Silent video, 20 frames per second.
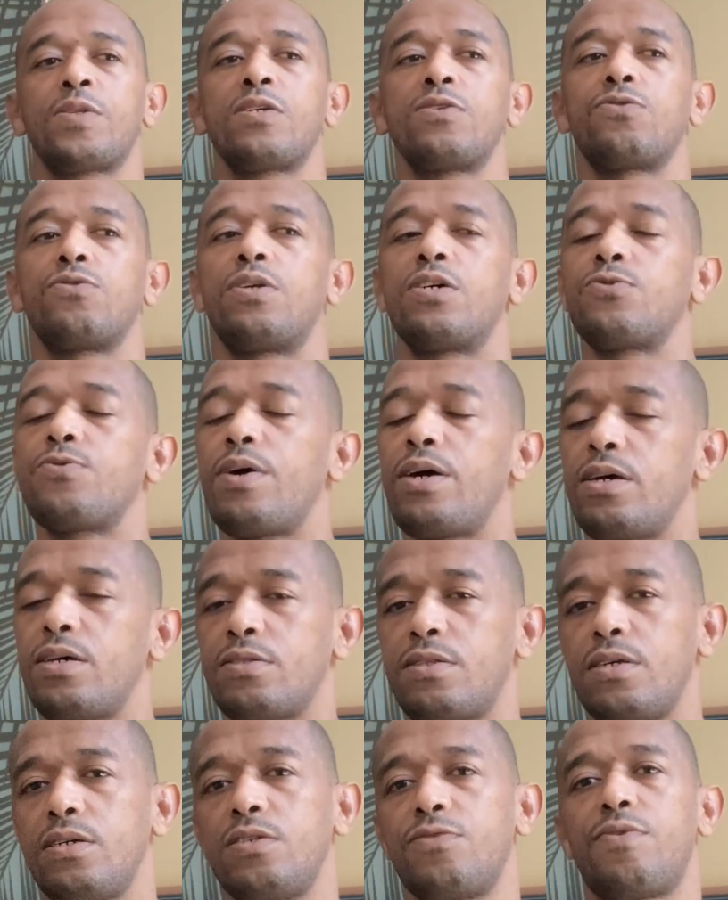So that's why I
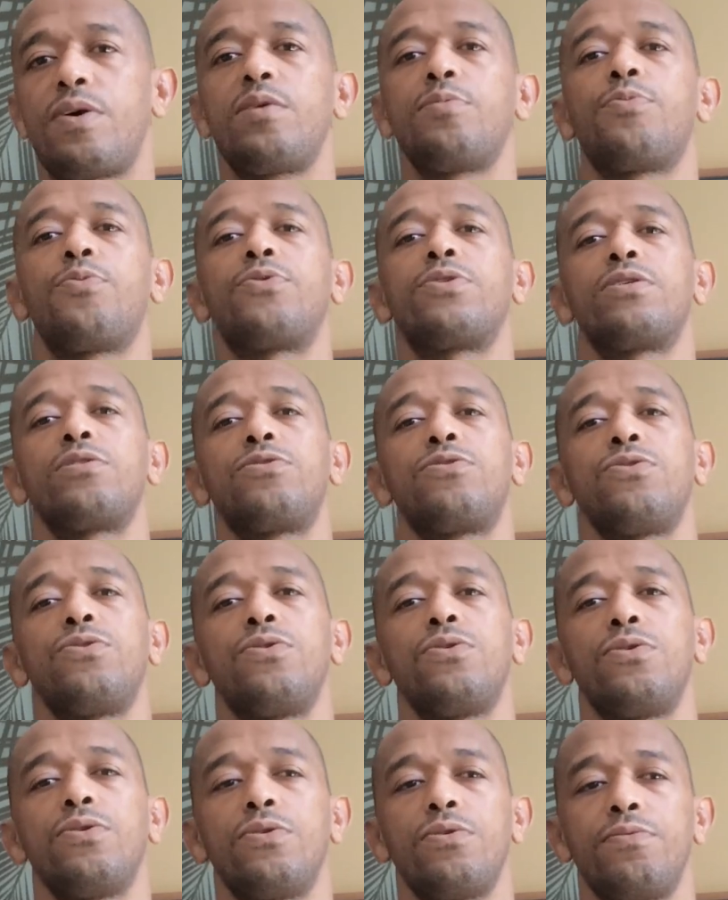think it's very important
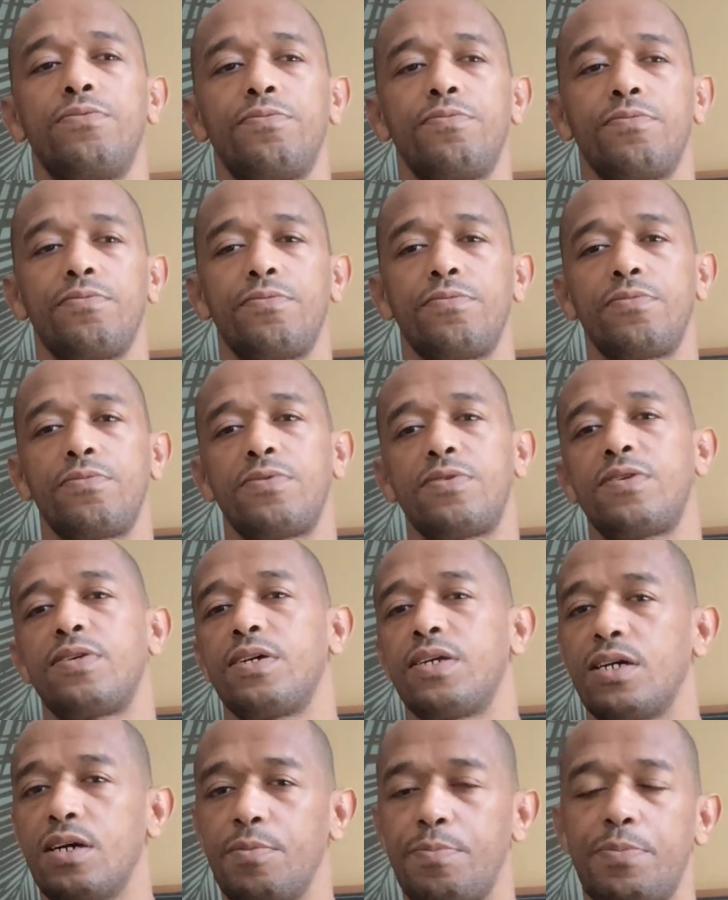to
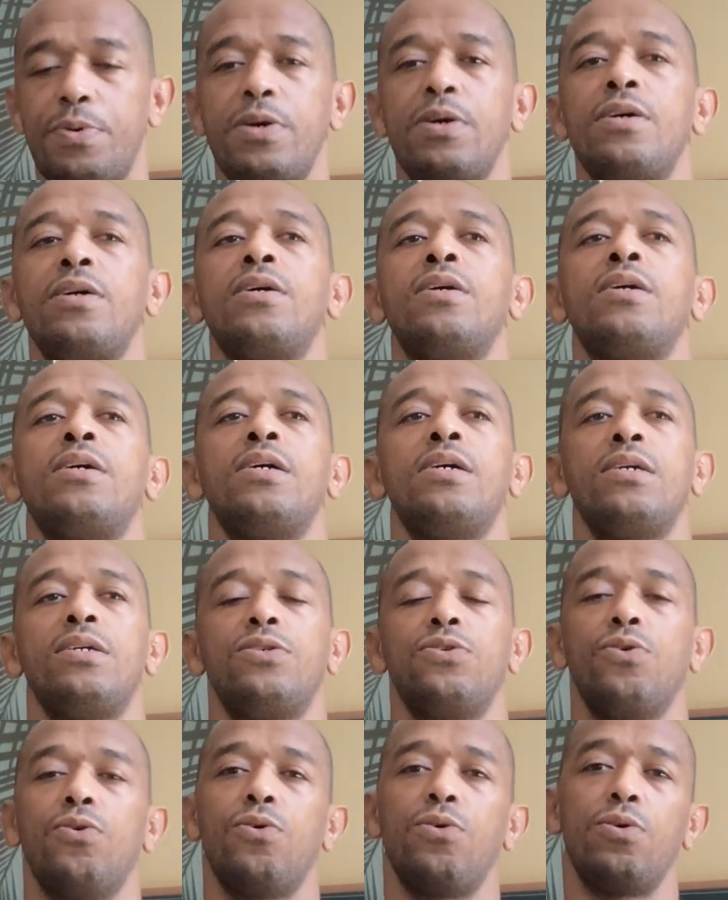set up
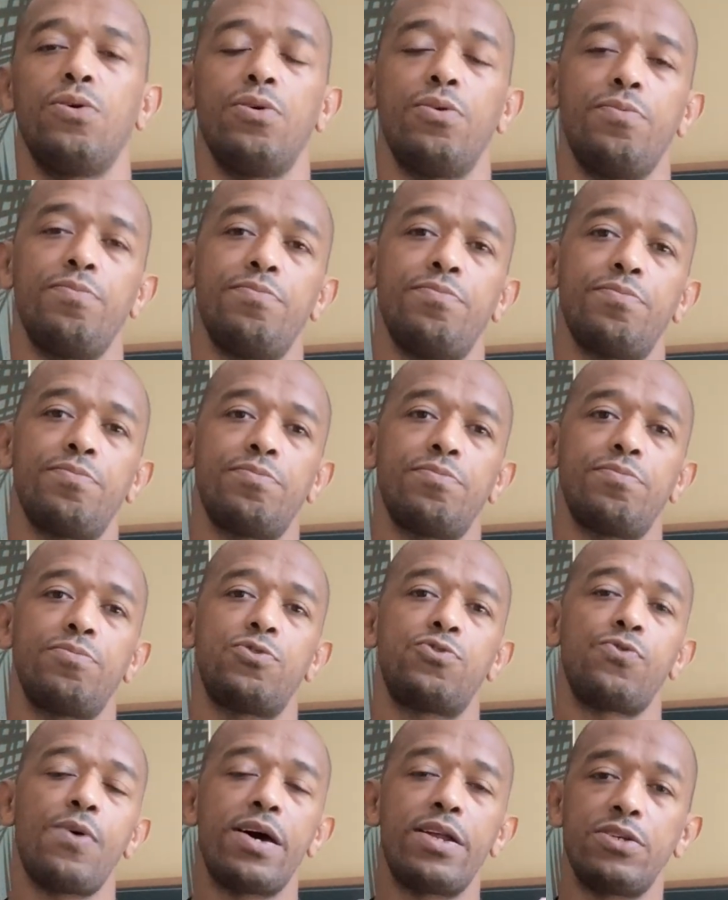your
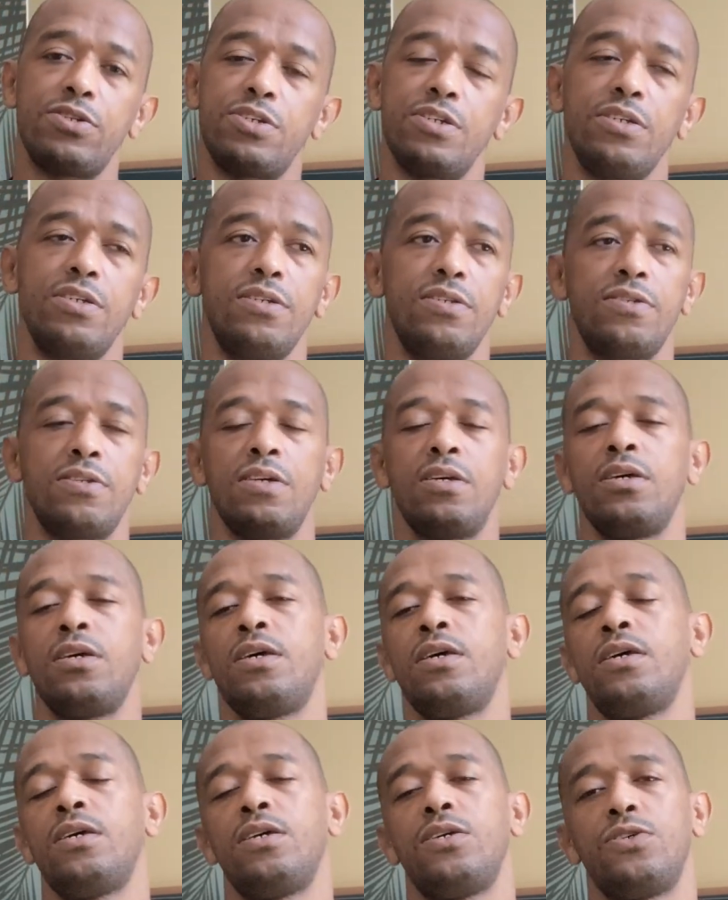strategies,
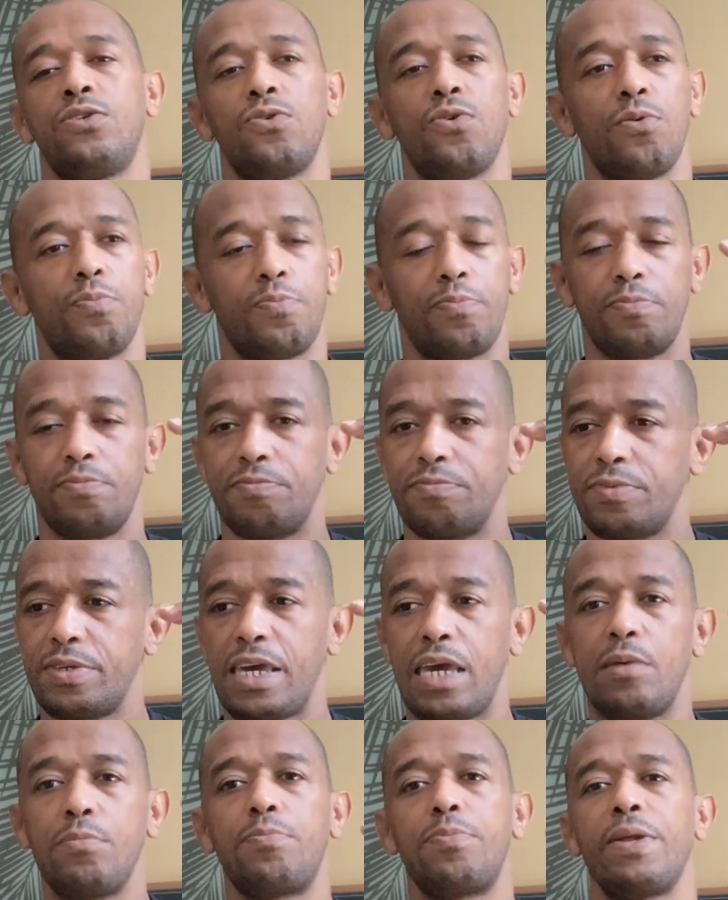your
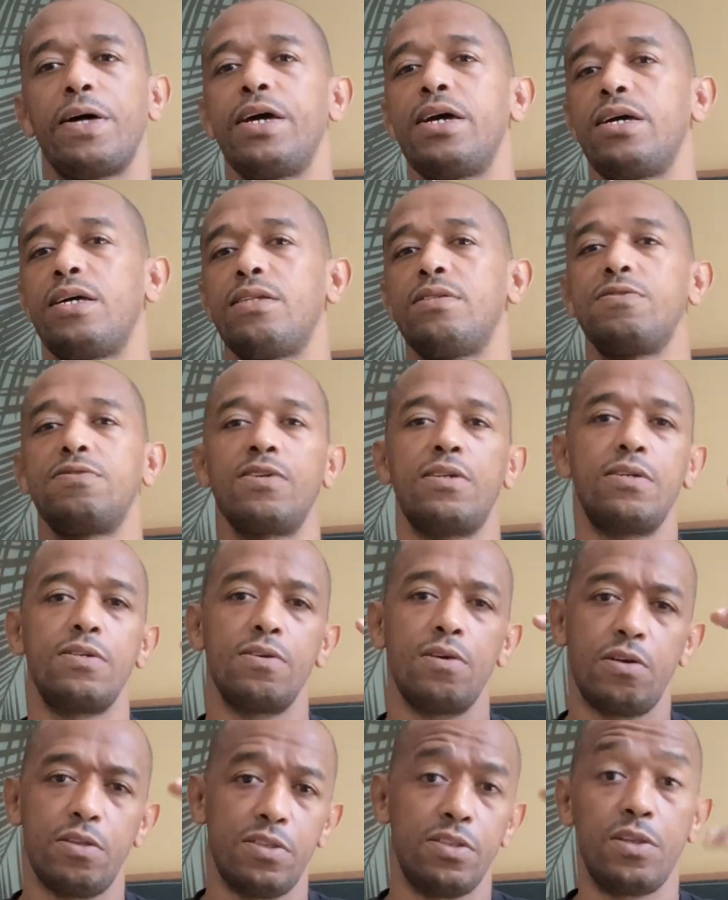game plans,
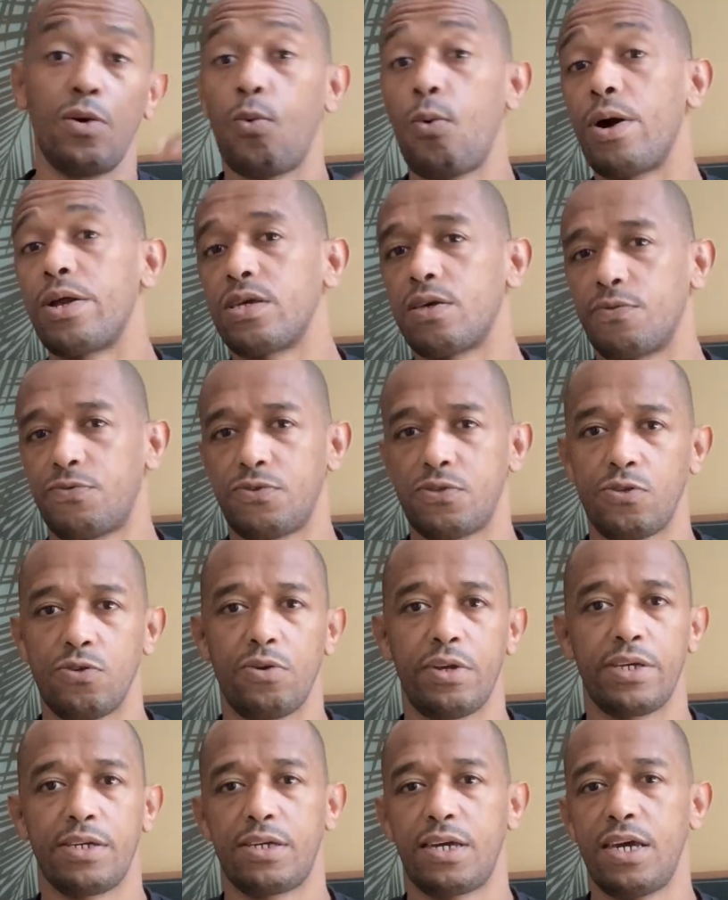and the what ifs,
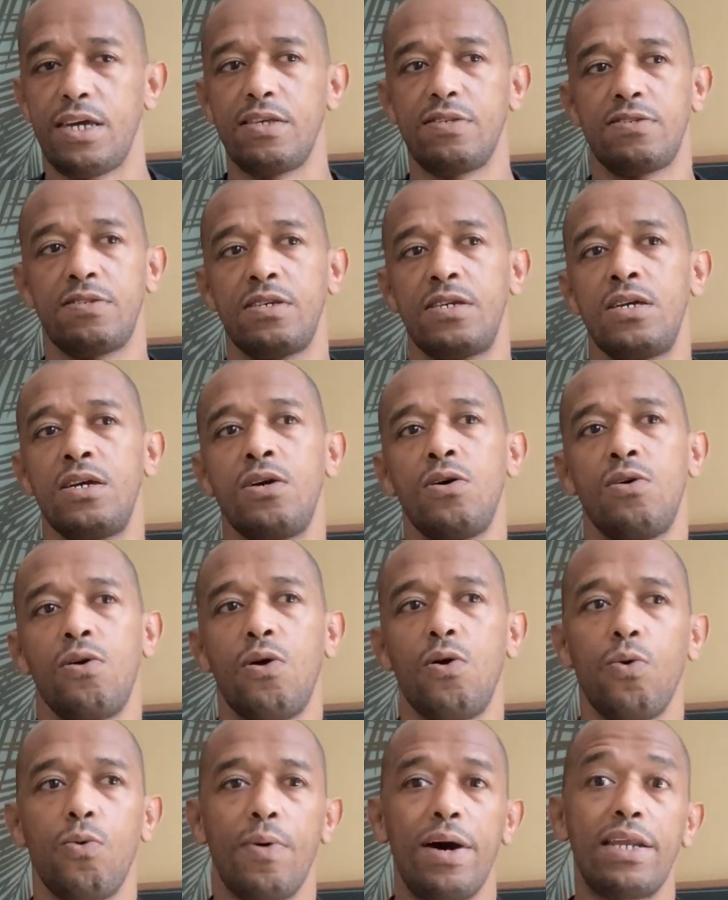not in case,
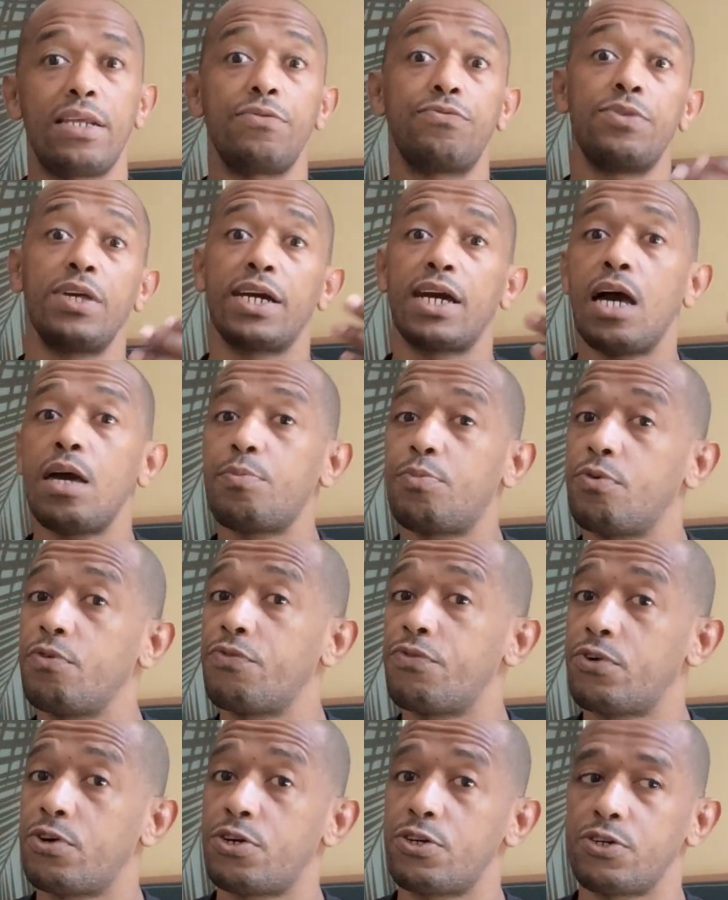oh, what if the guy pull
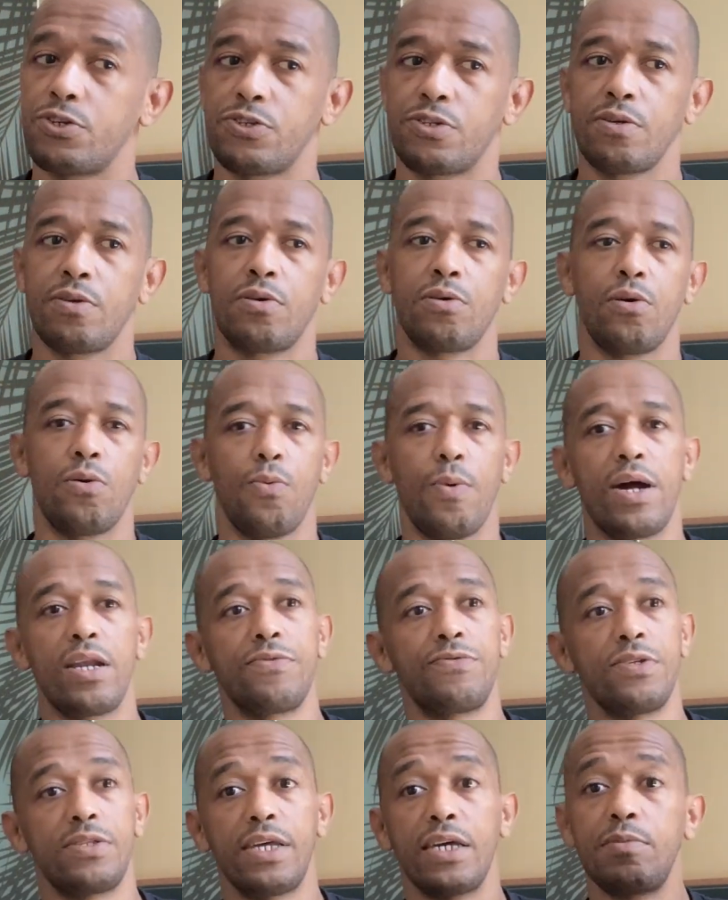first? Or what
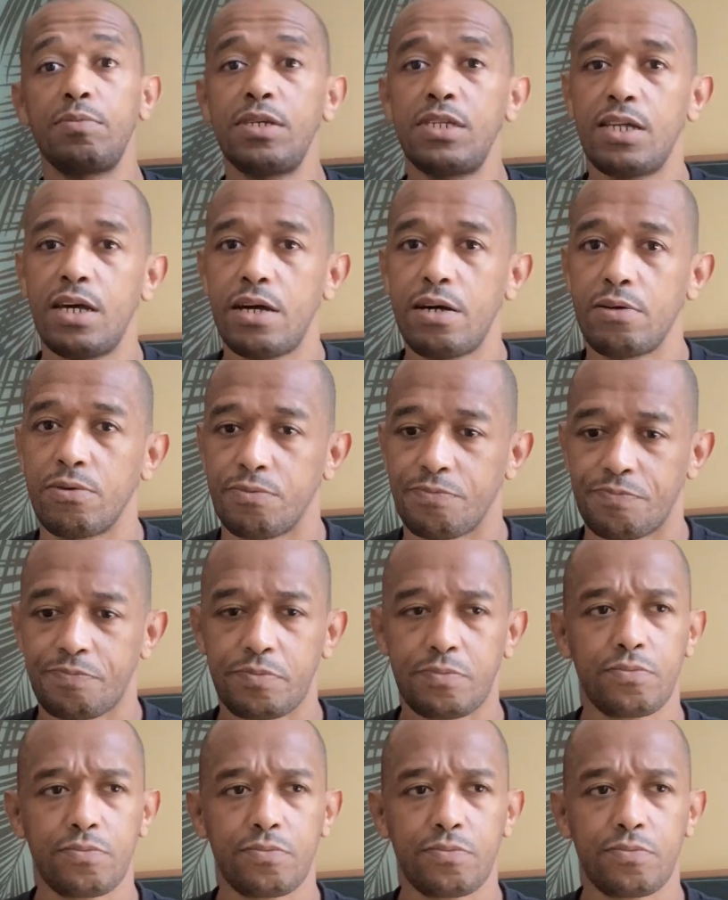if they take me down?